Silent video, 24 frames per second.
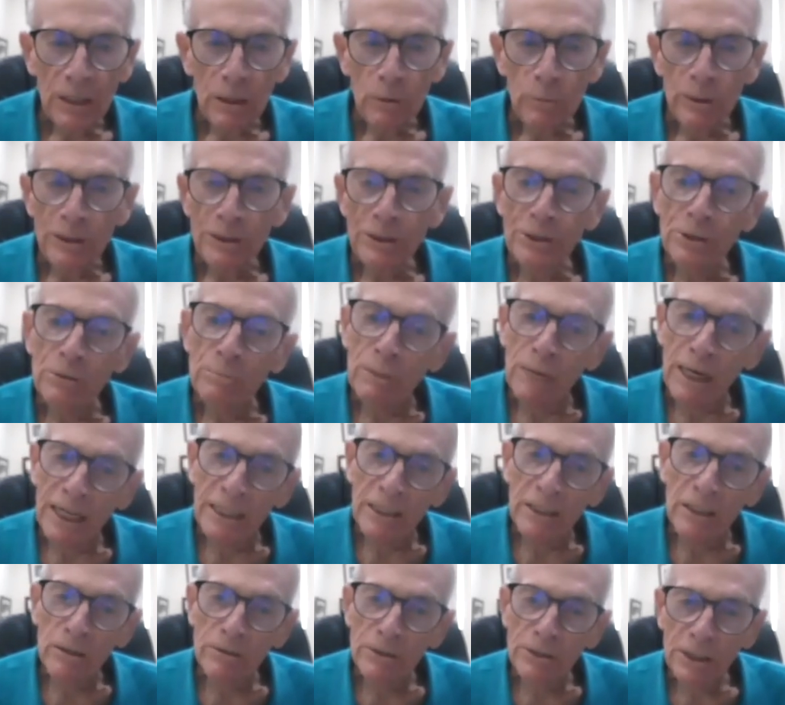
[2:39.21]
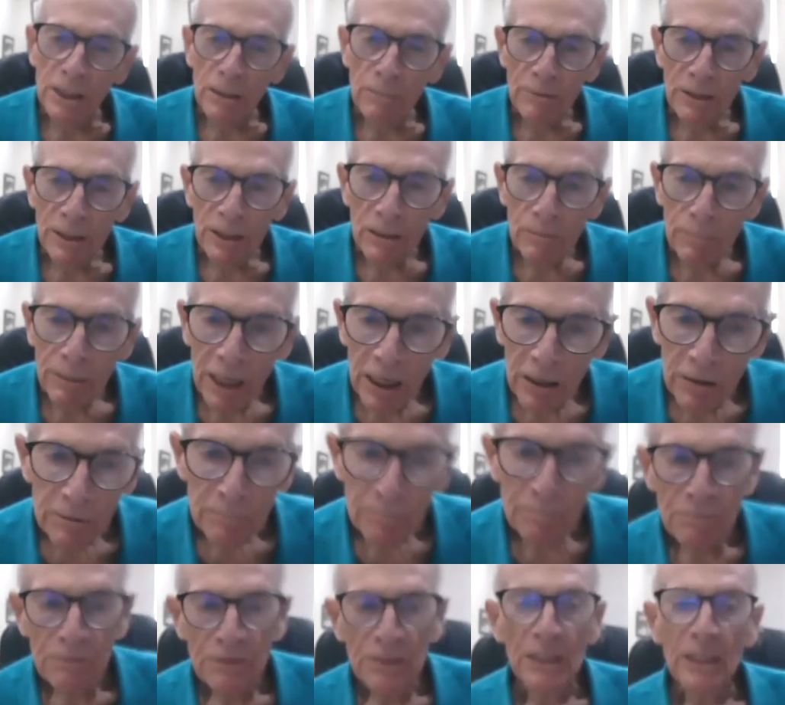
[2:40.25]
which you might know something about
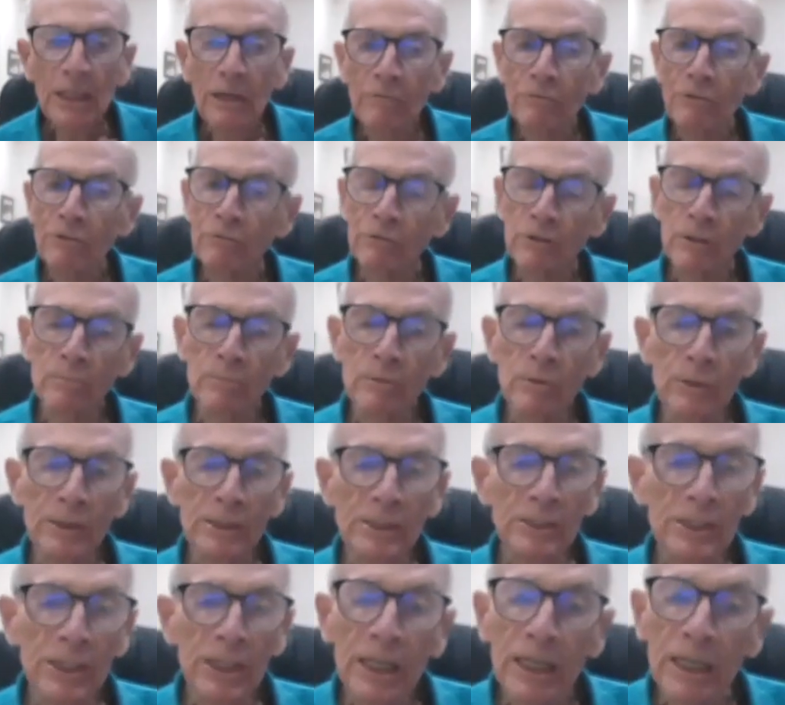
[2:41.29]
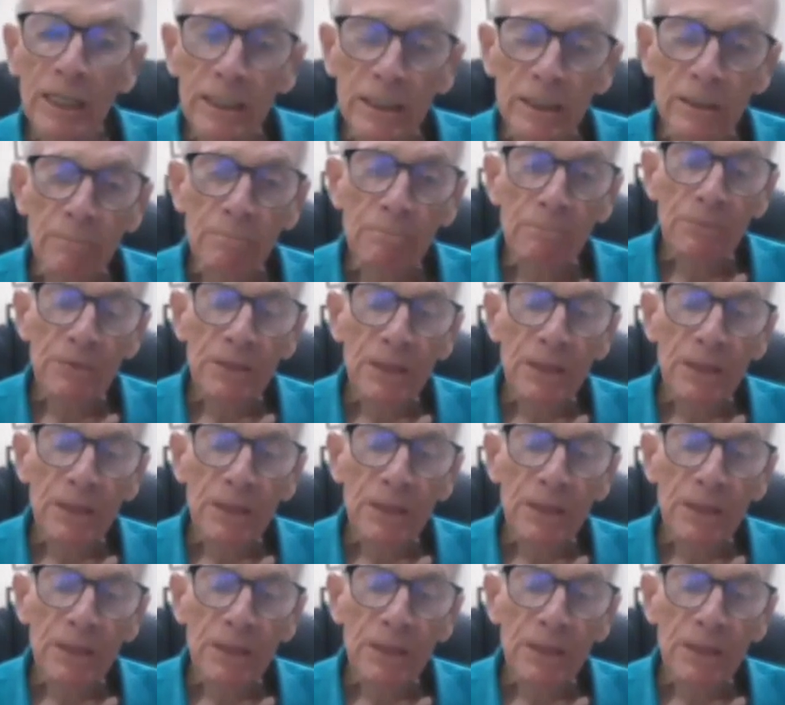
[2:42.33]
if you're from Louisiana,